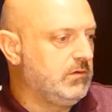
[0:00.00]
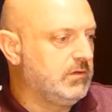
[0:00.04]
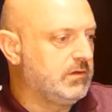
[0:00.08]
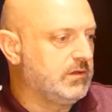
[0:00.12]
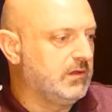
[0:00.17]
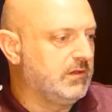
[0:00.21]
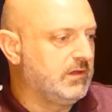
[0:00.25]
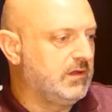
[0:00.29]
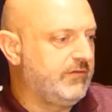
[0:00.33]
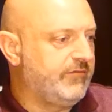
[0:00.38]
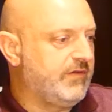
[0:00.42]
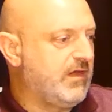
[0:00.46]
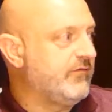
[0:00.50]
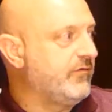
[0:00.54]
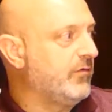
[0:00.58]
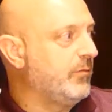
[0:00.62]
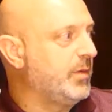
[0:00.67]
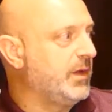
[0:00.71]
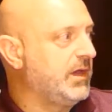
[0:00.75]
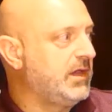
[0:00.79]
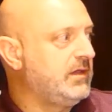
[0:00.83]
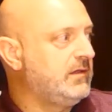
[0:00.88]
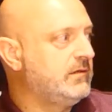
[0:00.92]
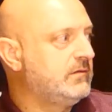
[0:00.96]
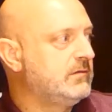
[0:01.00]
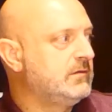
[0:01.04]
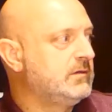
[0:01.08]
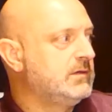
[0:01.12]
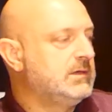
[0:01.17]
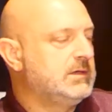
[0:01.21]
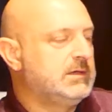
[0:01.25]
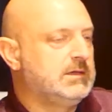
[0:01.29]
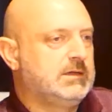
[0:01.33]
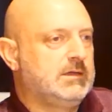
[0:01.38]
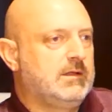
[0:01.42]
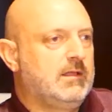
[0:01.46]
than they've ever been.
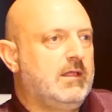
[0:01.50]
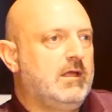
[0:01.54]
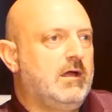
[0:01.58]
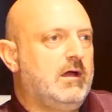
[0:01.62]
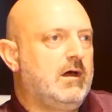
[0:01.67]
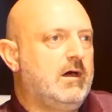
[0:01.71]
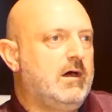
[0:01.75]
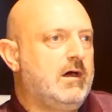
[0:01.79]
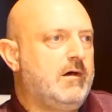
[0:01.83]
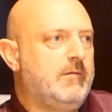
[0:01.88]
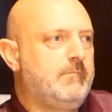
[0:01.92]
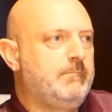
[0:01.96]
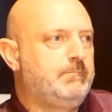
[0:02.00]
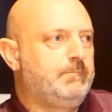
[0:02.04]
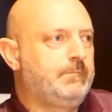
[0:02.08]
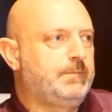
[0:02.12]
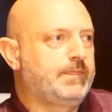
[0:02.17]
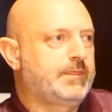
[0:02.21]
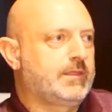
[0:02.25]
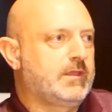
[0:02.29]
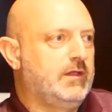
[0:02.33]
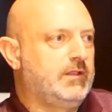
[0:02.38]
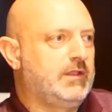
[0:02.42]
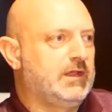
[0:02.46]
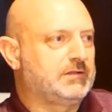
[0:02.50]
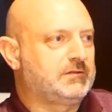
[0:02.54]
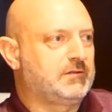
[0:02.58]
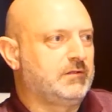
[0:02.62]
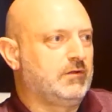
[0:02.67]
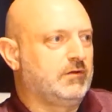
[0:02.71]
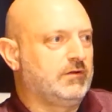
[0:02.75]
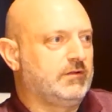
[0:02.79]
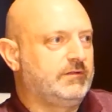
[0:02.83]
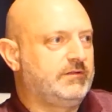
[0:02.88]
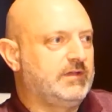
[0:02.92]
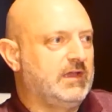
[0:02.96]
And that's
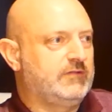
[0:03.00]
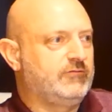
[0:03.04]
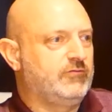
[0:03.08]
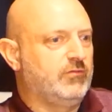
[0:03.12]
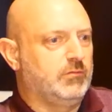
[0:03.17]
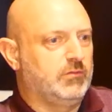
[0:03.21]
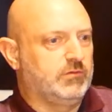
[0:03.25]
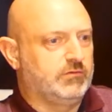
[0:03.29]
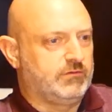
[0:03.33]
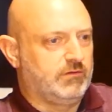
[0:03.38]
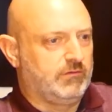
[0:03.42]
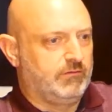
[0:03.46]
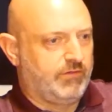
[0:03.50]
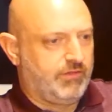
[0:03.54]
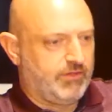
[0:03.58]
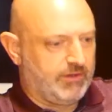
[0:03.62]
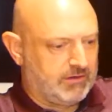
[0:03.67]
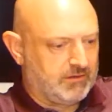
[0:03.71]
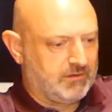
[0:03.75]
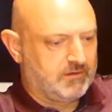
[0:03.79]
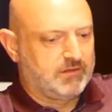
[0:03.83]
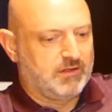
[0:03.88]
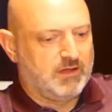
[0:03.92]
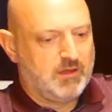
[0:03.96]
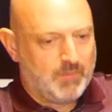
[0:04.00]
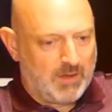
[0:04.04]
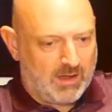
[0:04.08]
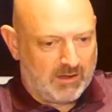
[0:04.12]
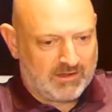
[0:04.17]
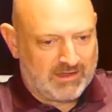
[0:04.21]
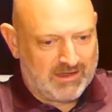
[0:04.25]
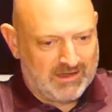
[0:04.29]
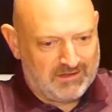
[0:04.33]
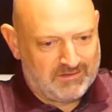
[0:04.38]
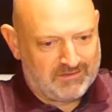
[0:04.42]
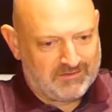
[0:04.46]
not a detrimental thing to say
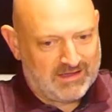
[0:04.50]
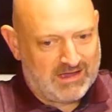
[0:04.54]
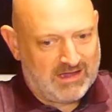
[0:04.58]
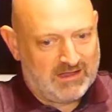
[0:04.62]
about Keystart.